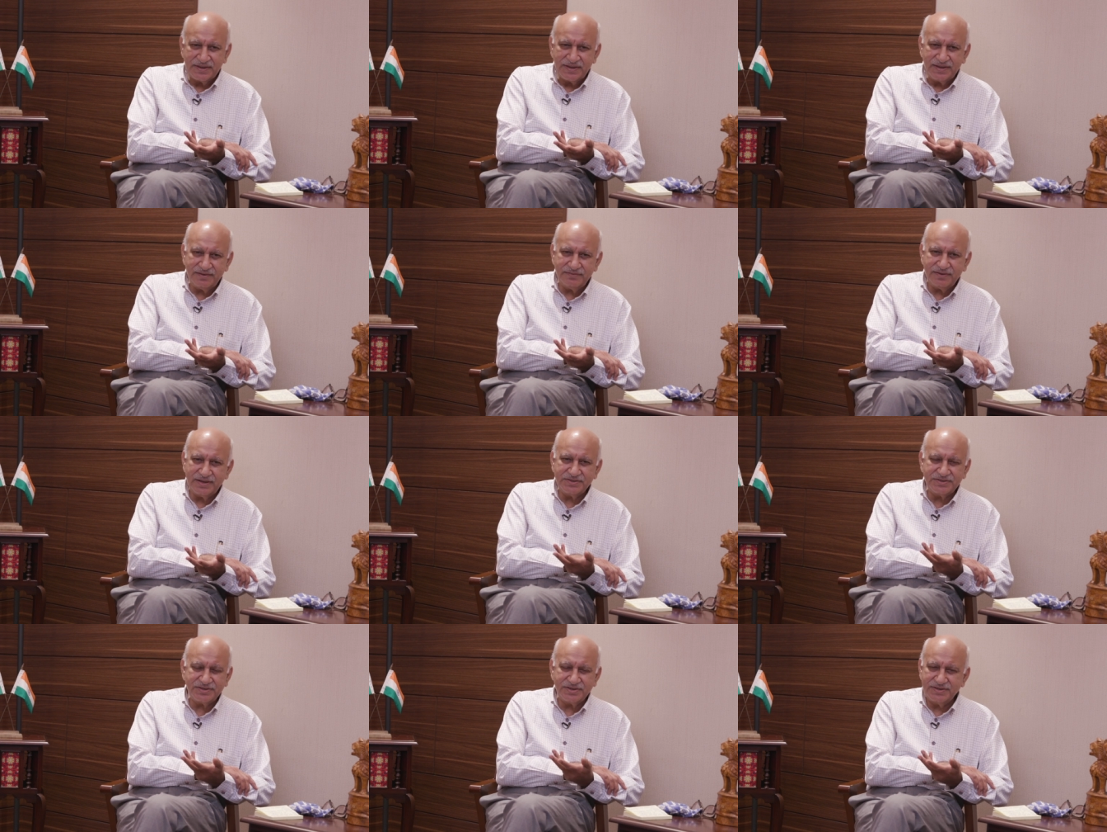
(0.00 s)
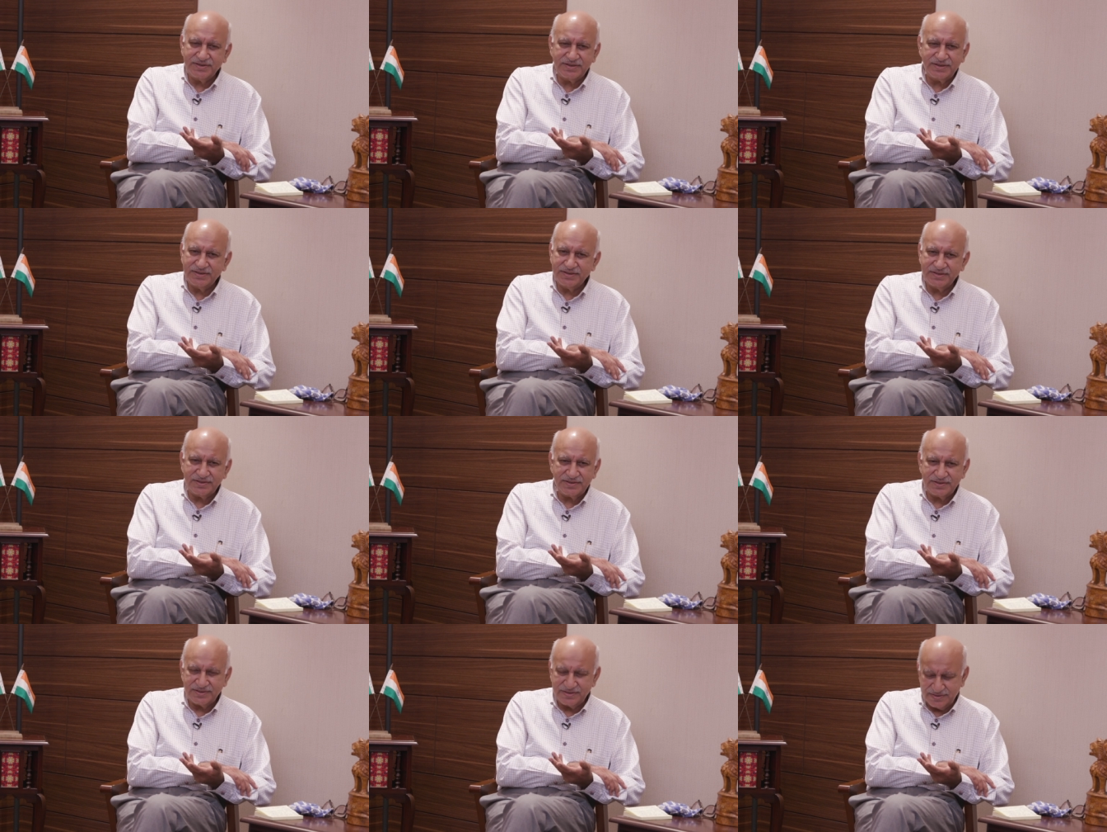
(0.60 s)

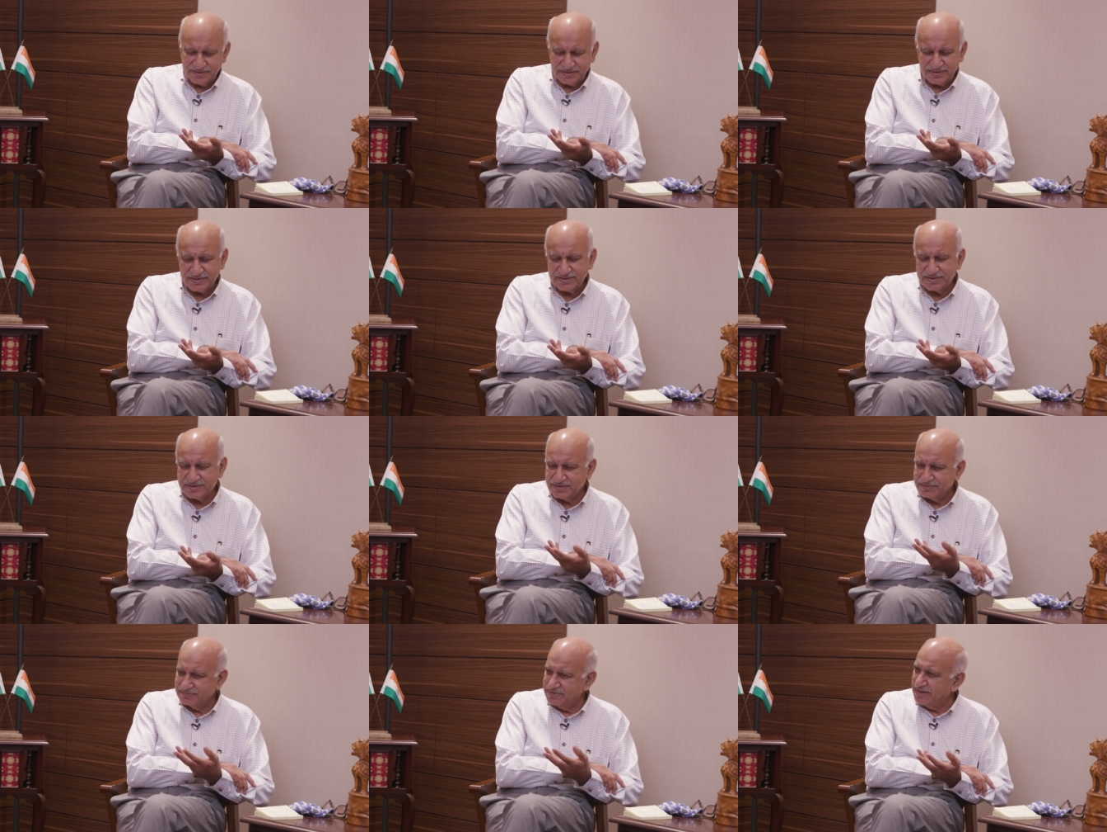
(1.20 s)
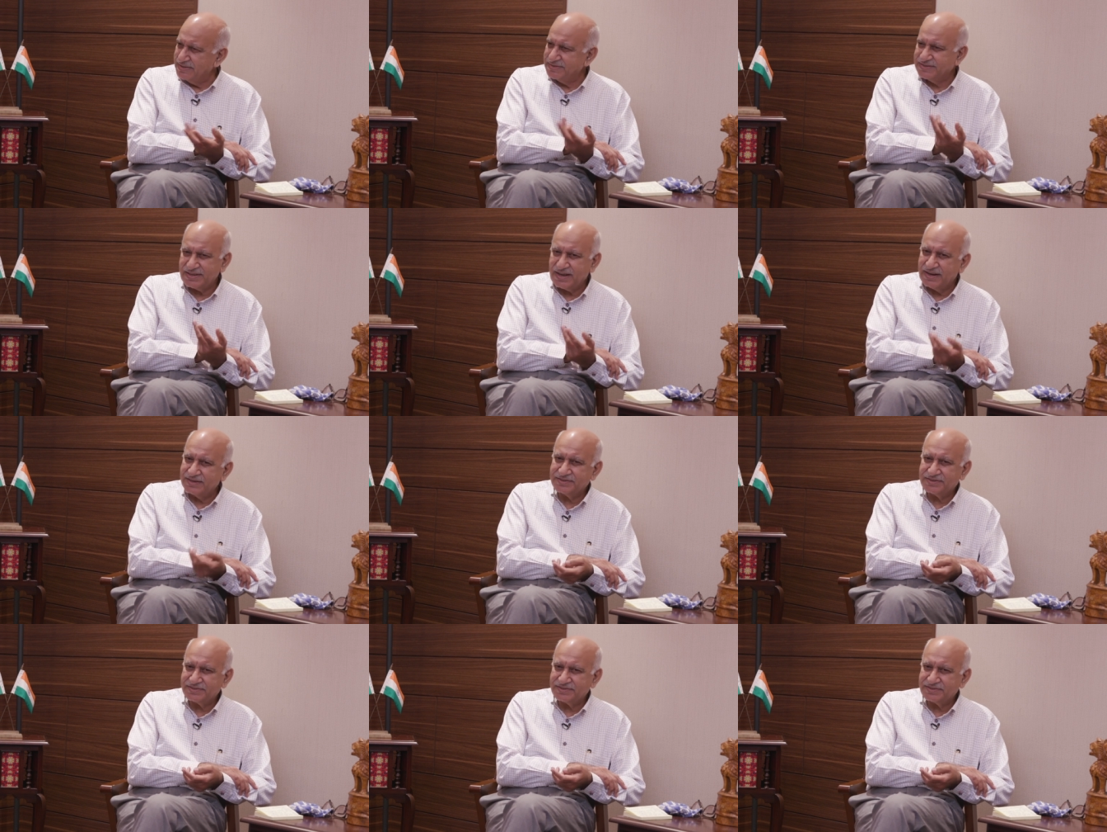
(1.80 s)
Eventually, it's a very sad